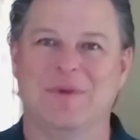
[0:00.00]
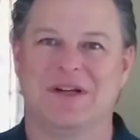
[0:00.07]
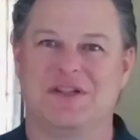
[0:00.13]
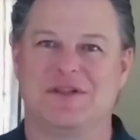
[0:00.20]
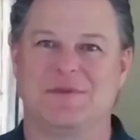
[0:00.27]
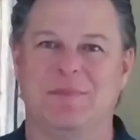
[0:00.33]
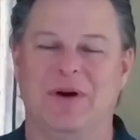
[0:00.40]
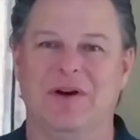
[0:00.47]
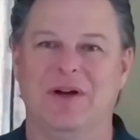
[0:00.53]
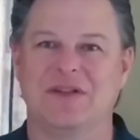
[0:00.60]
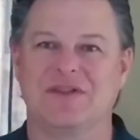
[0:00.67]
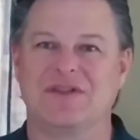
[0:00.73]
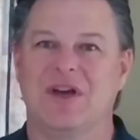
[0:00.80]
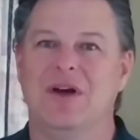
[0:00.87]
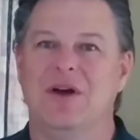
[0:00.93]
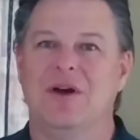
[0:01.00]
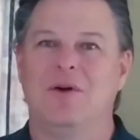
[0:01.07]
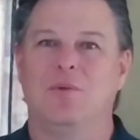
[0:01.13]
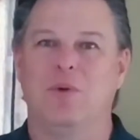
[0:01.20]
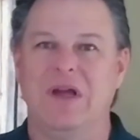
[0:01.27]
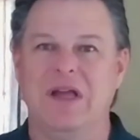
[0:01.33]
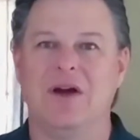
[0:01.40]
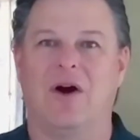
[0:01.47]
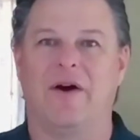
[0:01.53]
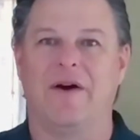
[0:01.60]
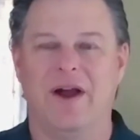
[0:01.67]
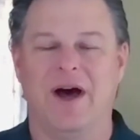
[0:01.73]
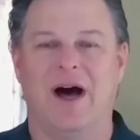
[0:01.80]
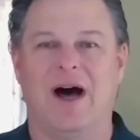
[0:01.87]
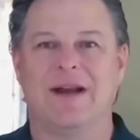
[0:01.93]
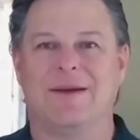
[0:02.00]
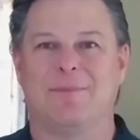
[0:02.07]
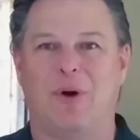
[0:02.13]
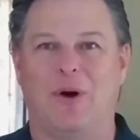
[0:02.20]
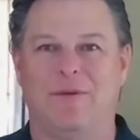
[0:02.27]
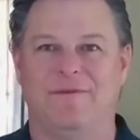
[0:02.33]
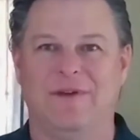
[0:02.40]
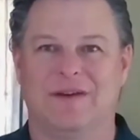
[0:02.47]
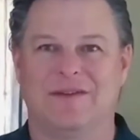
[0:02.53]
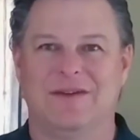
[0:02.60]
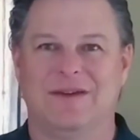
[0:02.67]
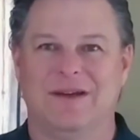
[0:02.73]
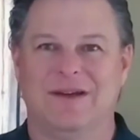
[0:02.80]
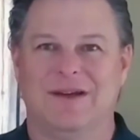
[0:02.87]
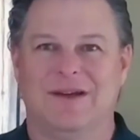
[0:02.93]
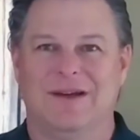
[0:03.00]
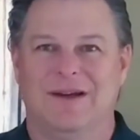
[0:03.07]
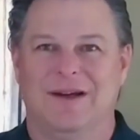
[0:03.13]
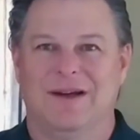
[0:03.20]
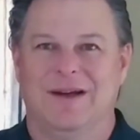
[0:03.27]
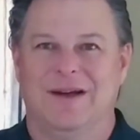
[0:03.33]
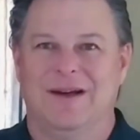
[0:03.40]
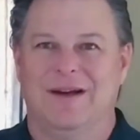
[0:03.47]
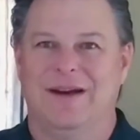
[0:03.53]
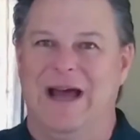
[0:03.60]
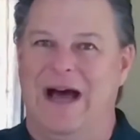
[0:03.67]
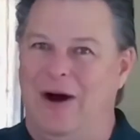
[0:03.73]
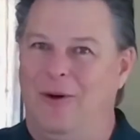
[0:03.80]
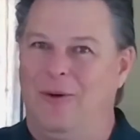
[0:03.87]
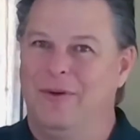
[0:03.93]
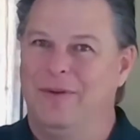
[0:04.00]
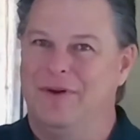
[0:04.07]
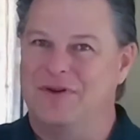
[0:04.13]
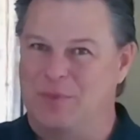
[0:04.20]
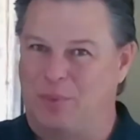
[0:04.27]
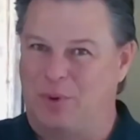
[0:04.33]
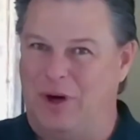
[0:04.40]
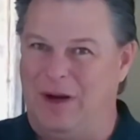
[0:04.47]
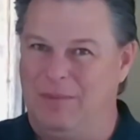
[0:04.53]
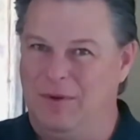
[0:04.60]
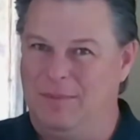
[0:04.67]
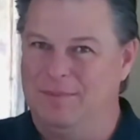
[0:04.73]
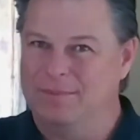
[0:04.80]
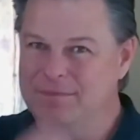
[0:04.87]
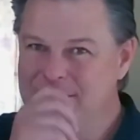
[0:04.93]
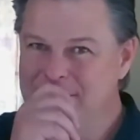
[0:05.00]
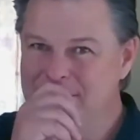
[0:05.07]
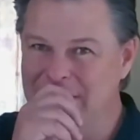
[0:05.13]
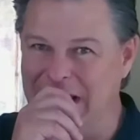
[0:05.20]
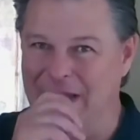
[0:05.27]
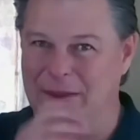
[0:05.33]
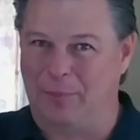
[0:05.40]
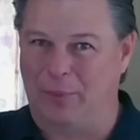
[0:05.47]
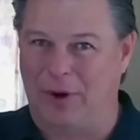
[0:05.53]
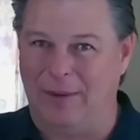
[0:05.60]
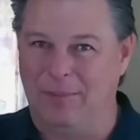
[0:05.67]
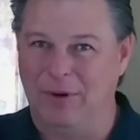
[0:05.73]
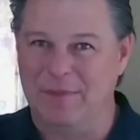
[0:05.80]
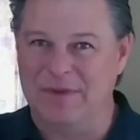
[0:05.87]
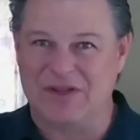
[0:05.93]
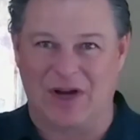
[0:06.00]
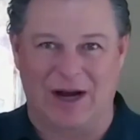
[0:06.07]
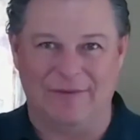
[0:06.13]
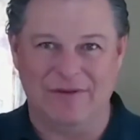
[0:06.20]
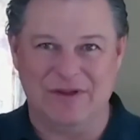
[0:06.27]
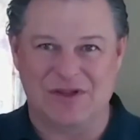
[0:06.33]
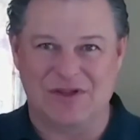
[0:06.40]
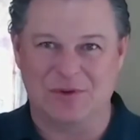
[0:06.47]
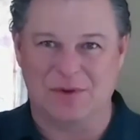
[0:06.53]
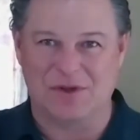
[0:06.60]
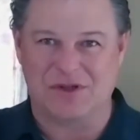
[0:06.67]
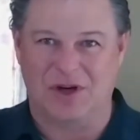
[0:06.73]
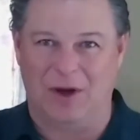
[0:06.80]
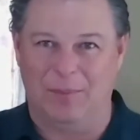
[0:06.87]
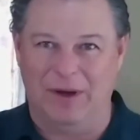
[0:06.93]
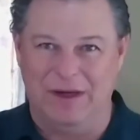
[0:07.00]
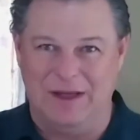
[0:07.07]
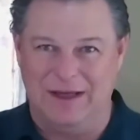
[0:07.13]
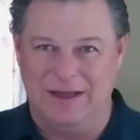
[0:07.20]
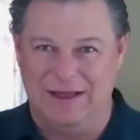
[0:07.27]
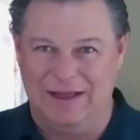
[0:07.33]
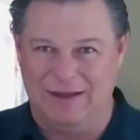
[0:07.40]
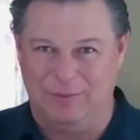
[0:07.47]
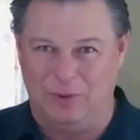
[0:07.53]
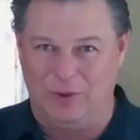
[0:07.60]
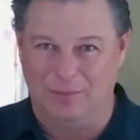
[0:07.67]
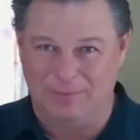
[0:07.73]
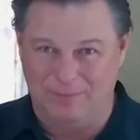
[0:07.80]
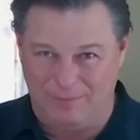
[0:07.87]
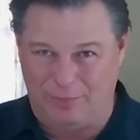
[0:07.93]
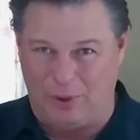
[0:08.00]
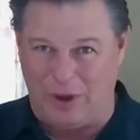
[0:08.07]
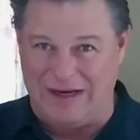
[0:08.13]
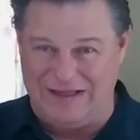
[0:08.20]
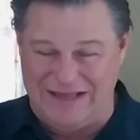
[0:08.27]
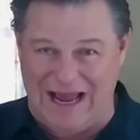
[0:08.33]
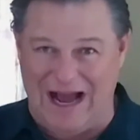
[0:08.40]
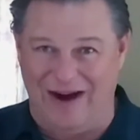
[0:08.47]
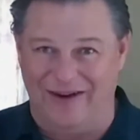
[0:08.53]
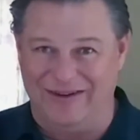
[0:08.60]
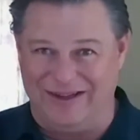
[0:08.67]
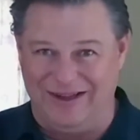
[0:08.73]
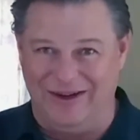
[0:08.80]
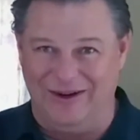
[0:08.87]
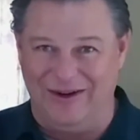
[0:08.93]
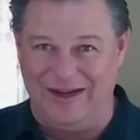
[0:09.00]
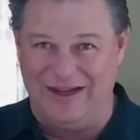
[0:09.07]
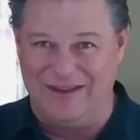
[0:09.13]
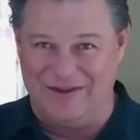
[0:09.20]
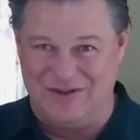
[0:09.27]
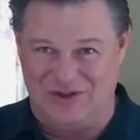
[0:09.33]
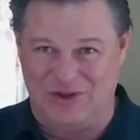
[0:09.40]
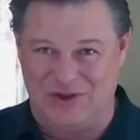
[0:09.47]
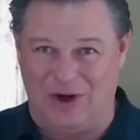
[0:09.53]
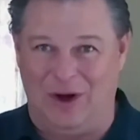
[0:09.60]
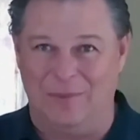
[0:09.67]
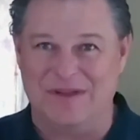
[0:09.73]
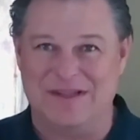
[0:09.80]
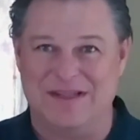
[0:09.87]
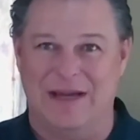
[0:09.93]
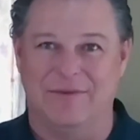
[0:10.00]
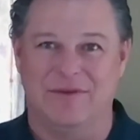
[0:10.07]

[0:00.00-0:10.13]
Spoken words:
experience. We are not perfect. Now, there's a problem. And the problem is obvious to us all, but it will break down here in the psalm as David